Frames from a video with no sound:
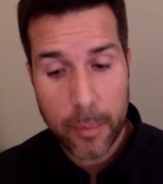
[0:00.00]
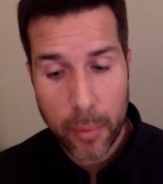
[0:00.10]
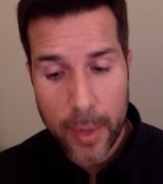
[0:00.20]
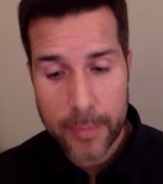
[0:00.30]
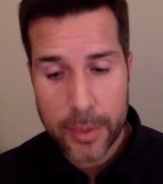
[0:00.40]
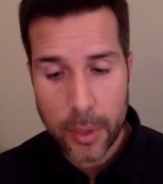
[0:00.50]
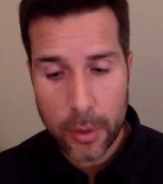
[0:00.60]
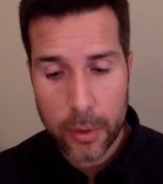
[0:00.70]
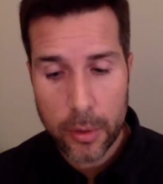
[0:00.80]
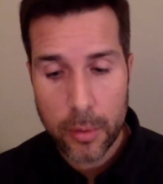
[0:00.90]
the Bram
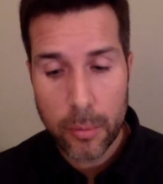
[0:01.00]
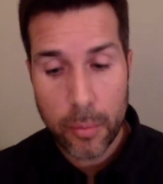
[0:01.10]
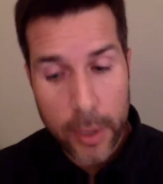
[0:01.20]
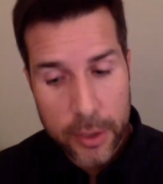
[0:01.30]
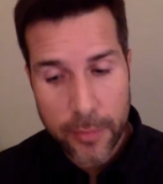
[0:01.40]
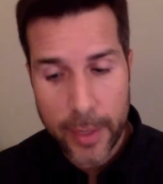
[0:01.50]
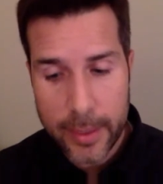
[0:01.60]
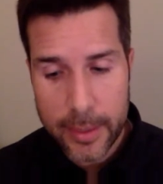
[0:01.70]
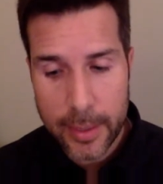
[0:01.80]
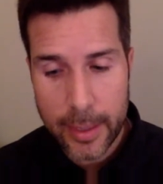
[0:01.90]
Stoker British
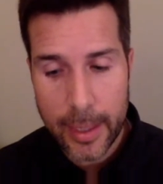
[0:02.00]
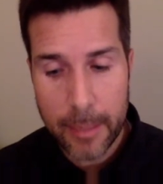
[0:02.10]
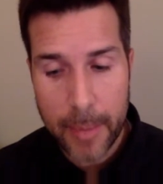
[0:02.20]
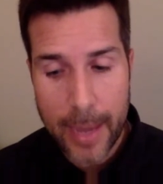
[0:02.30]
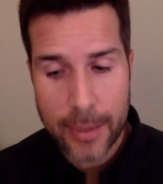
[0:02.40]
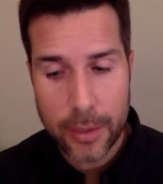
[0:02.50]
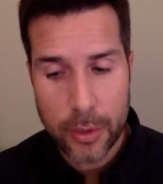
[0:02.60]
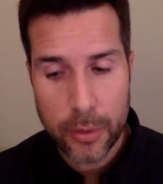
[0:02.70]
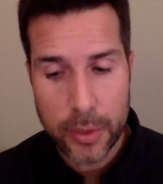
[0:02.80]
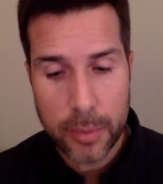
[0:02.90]
Fantasy and
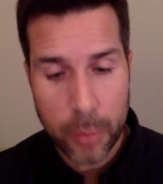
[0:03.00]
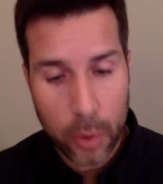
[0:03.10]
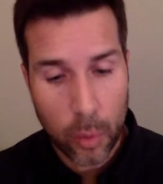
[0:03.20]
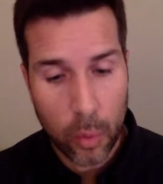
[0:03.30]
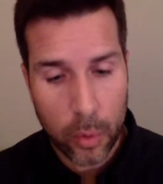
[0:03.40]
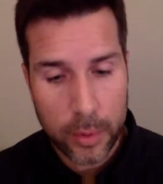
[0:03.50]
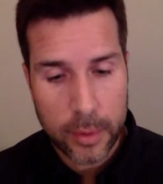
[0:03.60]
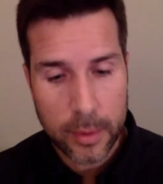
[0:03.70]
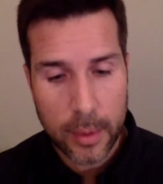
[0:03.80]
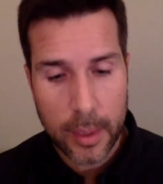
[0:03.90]
Massachusetts Book
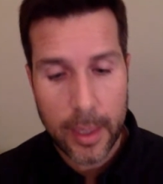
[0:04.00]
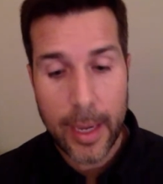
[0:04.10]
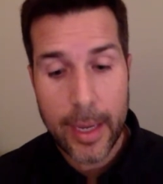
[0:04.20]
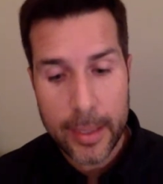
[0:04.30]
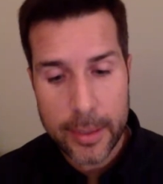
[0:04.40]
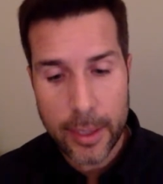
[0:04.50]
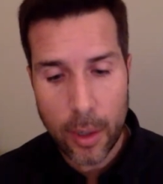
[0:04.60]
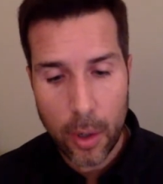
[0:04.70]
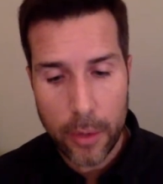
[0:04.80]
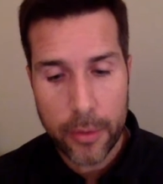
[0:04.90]
Awards and is the
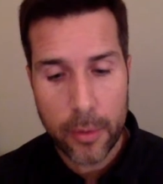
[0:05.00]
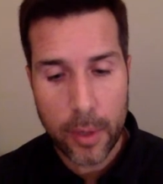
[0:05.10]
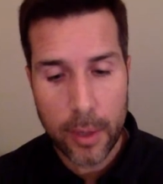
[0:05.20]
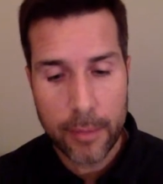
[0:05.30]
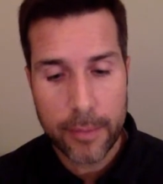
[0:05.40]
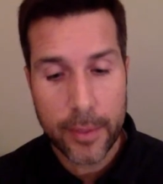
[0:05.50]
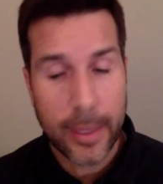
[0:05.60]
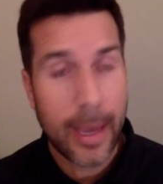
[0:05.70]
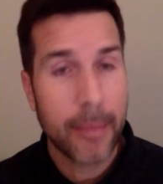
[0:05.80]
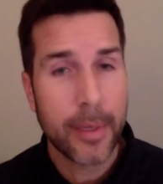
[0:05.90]
author of The
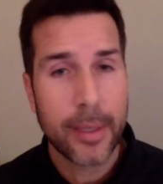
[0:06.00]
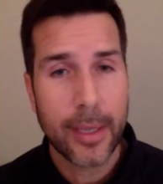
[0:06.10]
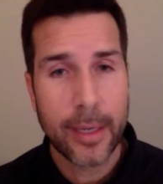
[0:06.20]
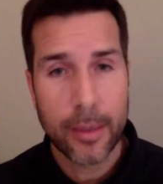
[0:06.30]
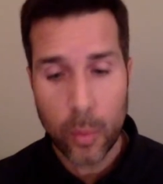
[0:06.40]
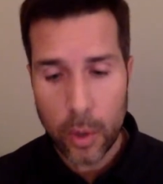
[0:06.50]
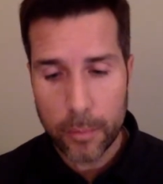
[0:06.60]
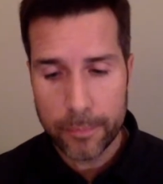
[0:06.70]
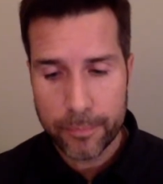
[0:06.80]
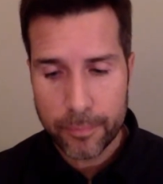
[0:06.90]
Cabin at the End of the
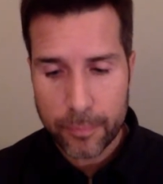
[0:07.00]
World,